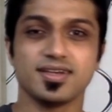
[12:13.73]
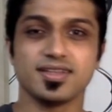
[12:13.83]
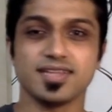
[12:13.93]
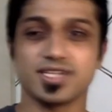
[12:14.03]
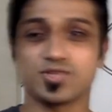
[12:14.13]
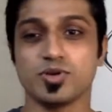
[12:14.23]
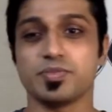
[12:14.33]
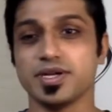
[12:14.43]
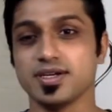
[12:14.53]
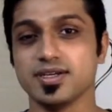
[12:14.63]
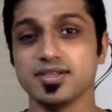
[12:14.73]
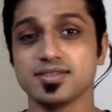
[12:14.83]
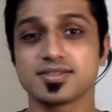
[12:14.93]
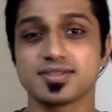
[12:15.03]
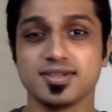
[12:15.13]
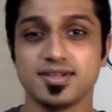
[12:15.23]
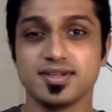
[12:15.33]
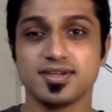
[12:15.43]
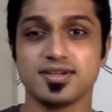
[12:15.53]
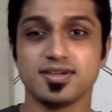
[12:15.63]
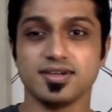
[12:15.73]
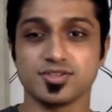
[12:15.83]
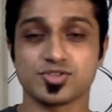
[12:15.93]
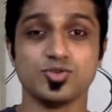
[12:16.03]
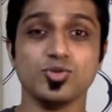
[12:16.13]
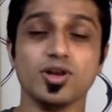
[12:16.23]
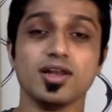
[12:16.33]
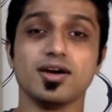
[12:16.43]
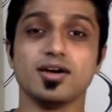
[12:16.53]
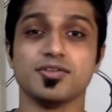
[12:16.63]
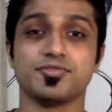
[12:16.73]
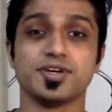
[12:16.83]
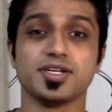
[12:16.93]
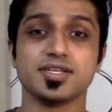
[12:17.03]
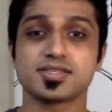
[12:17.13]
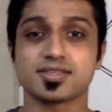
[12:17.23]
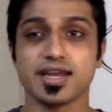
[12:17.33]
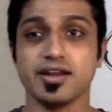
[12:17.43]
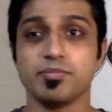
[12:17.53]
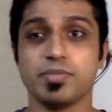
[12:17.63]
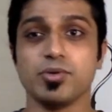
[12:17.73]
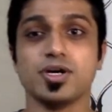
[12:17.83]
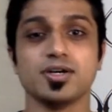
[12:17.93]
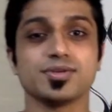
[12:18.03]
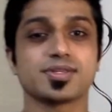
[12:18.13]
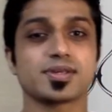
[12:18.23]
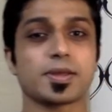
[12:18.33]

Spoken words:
That's what prayer does. A school, a furnace, and a powerhouse.